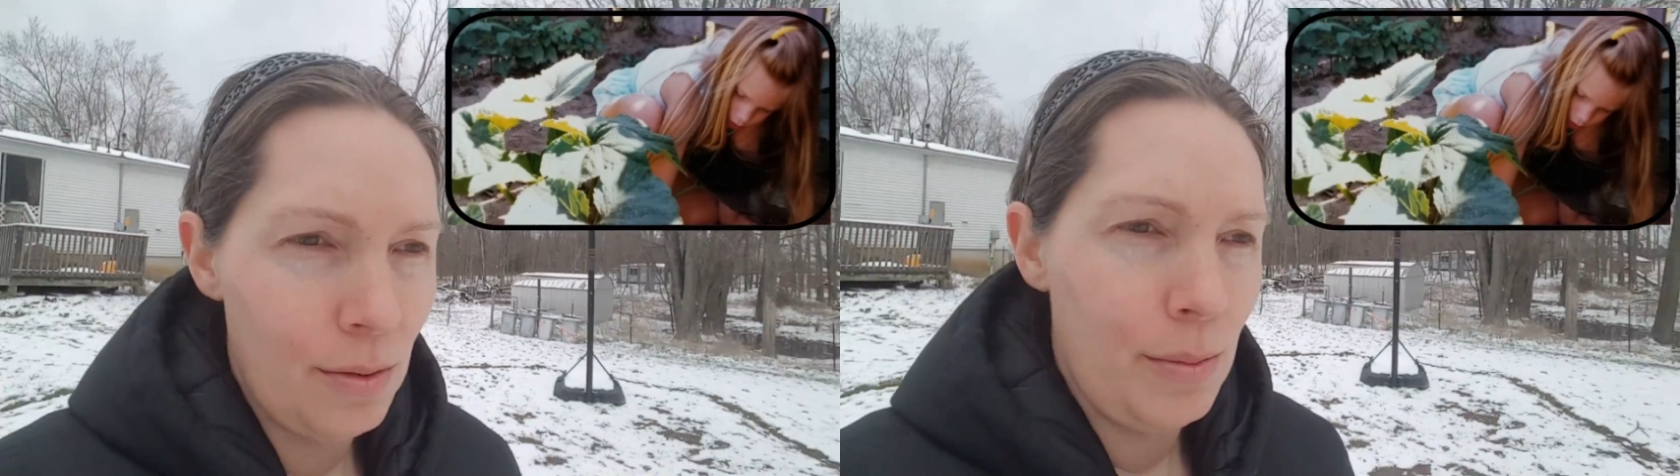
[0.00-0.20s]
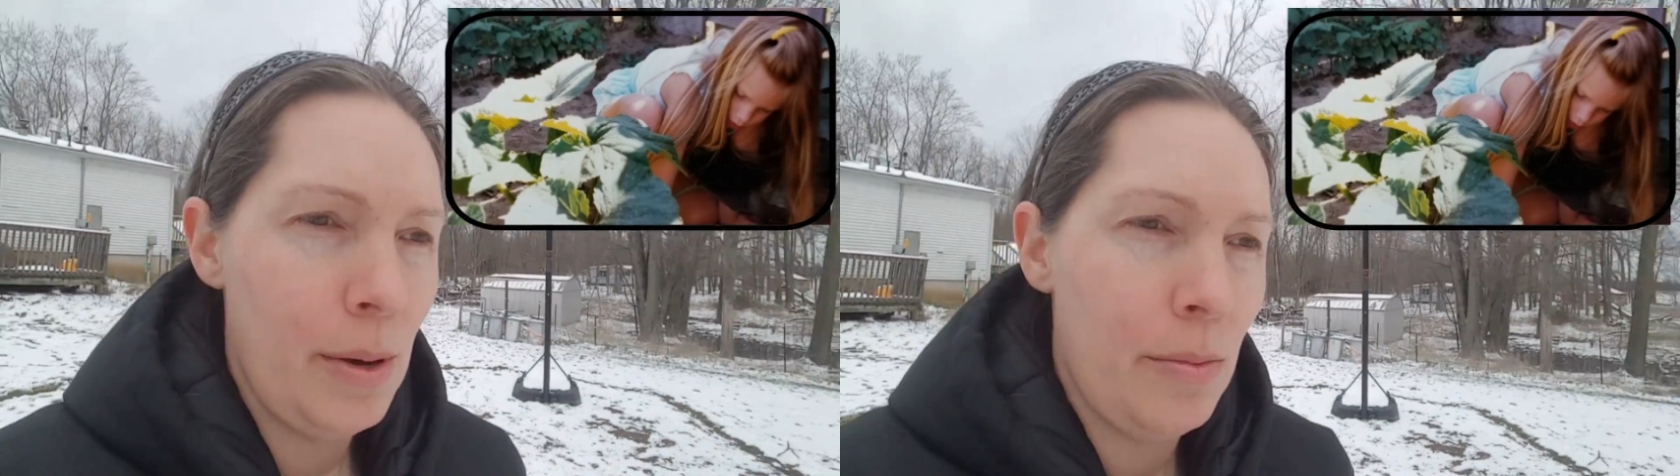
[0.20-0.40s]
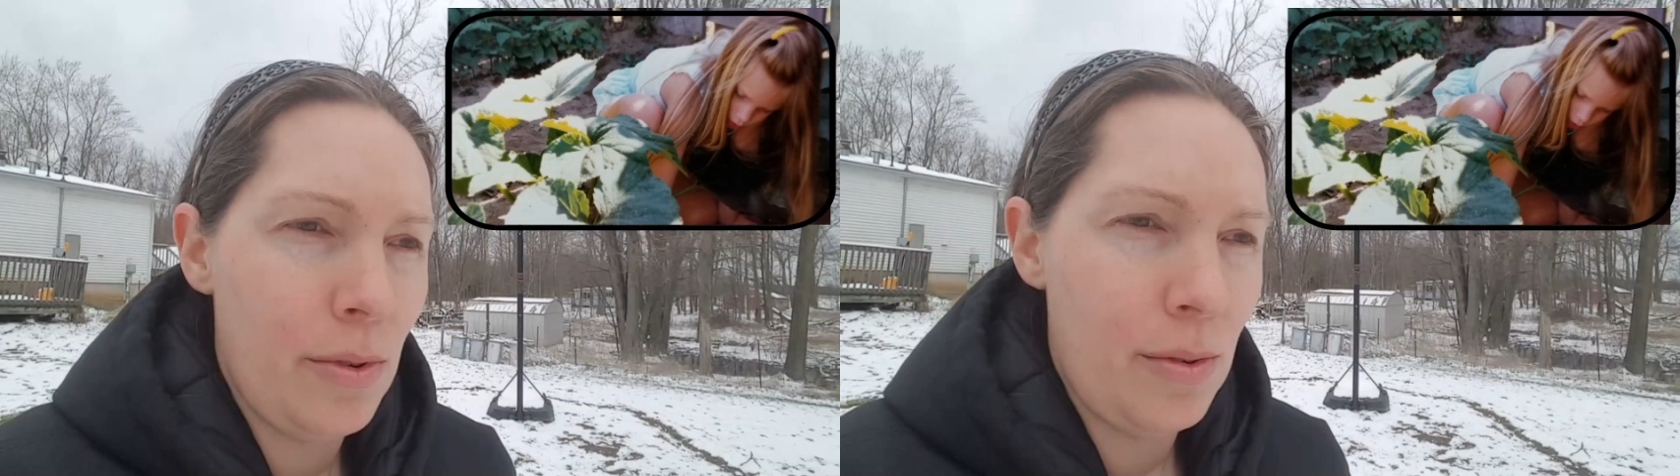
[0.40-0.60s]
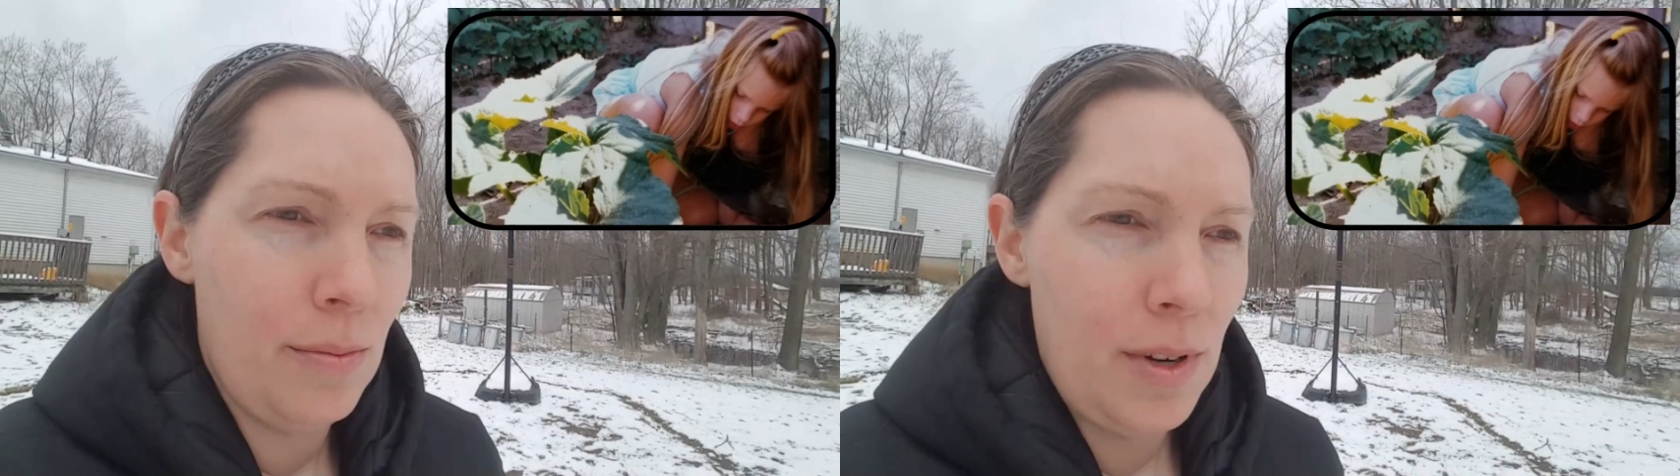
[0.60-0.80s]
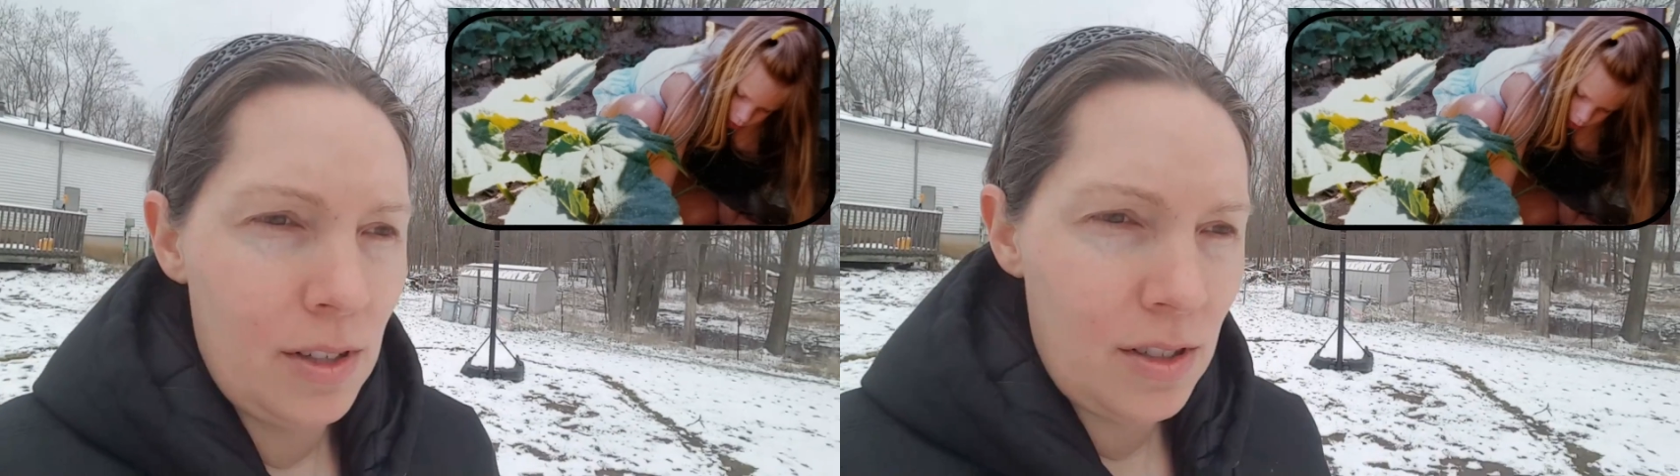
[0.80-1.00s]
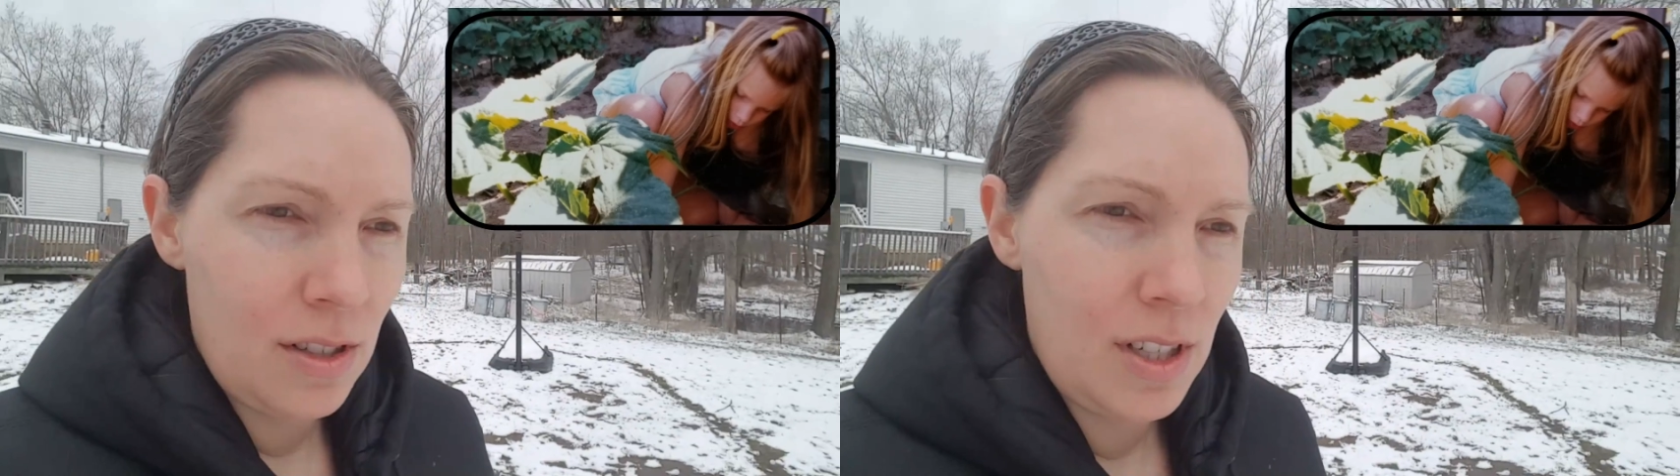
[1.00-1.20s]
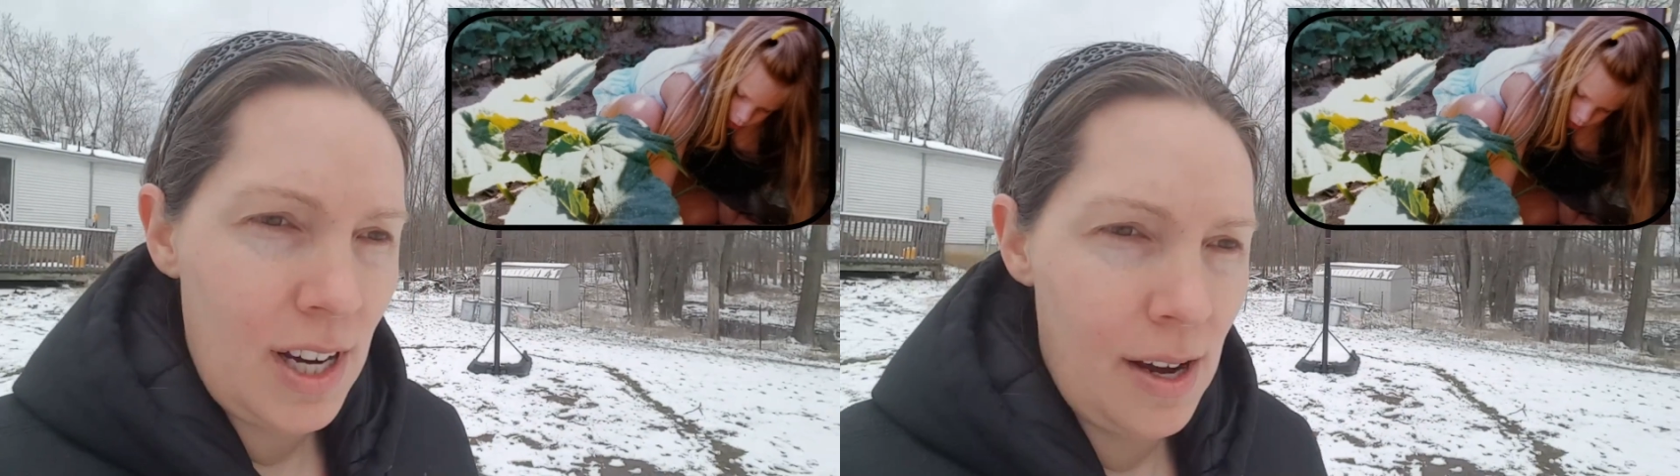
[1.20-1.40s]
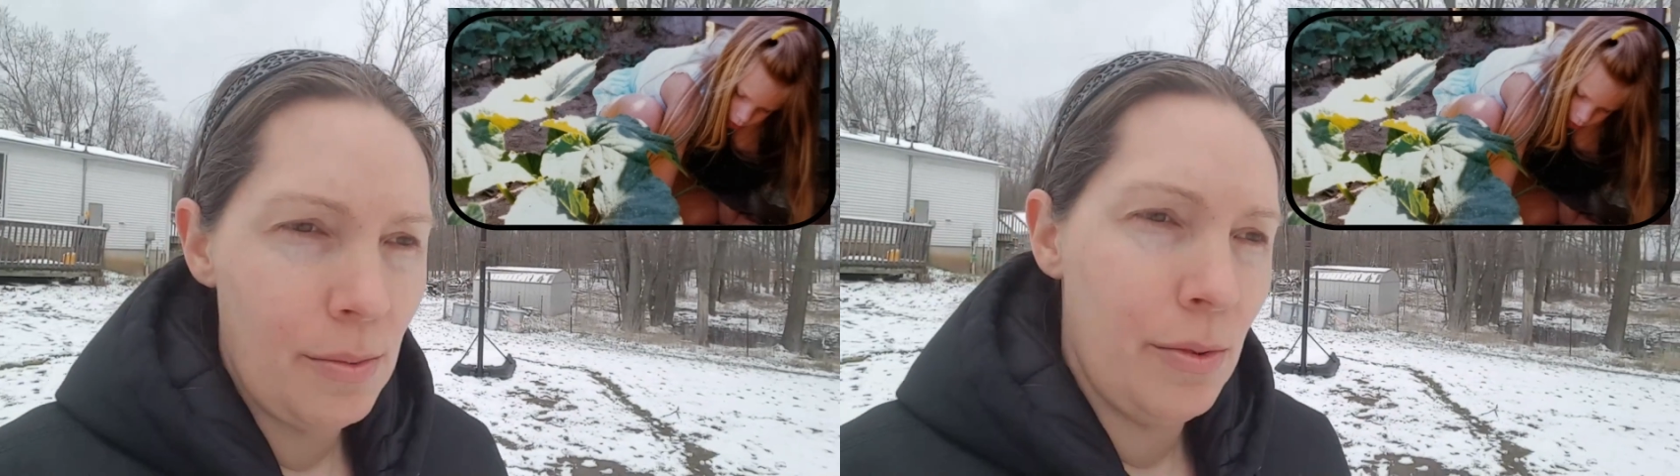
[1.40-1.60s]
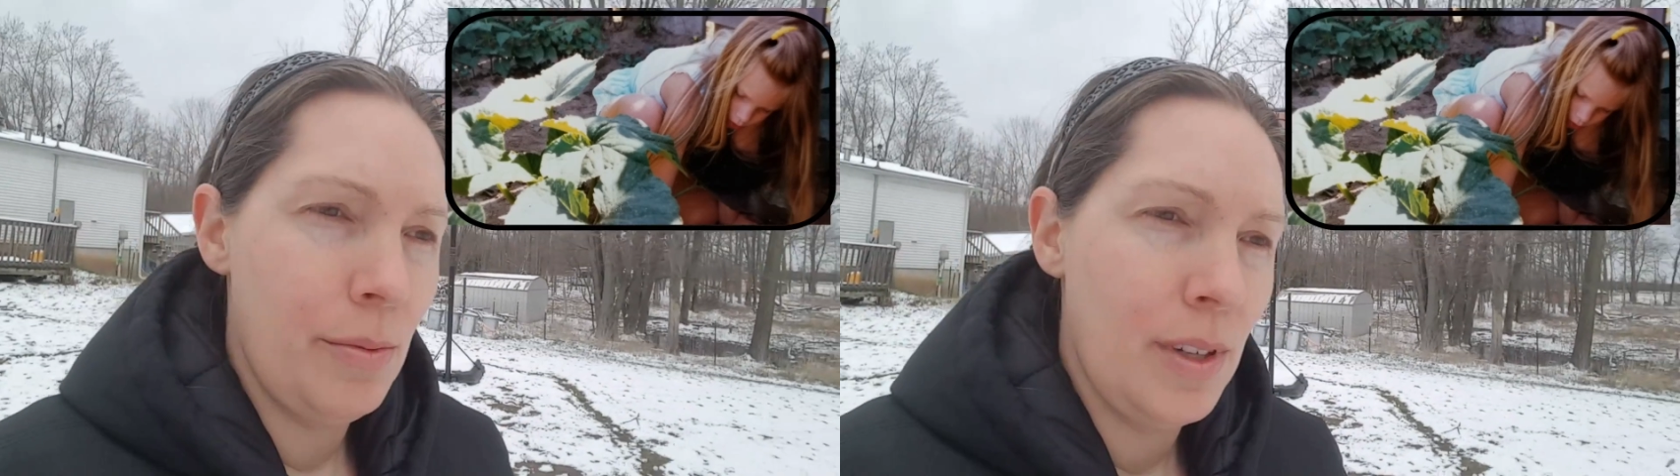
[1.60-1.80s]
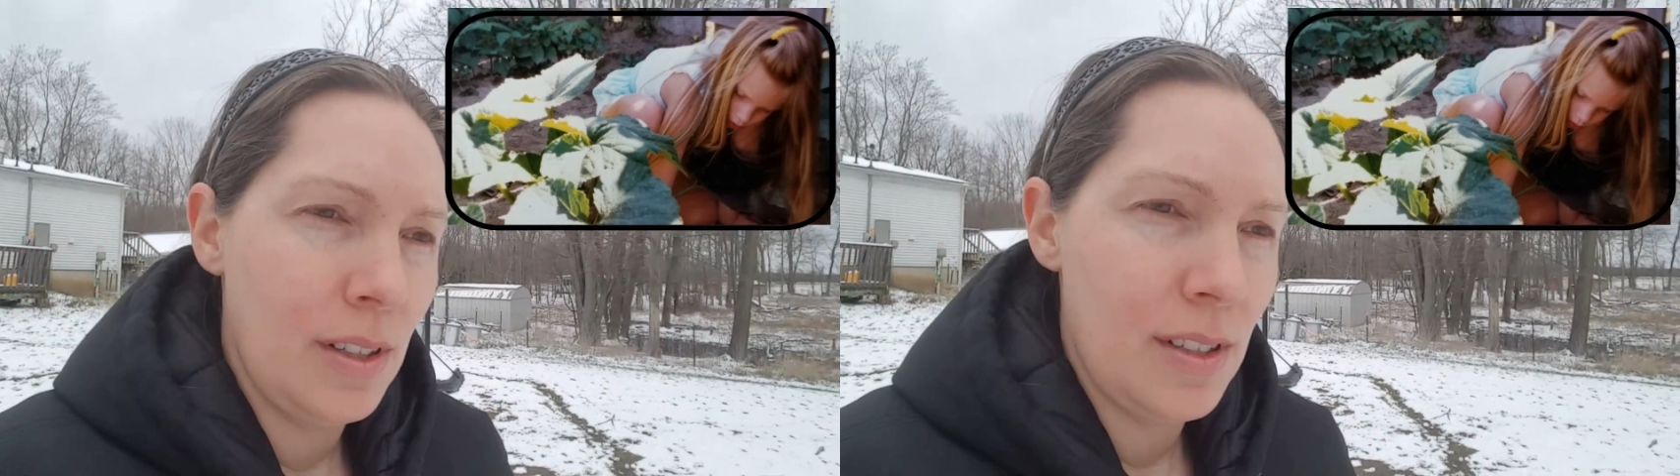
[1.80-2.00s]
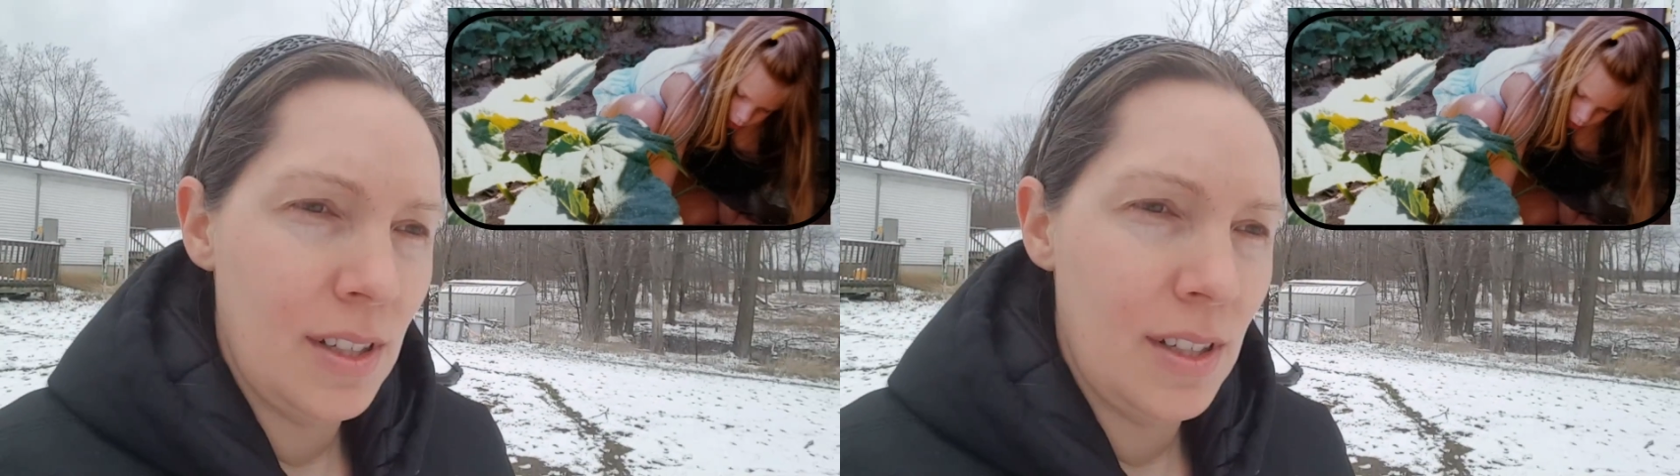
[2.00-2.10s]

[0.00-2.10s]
remember much time when we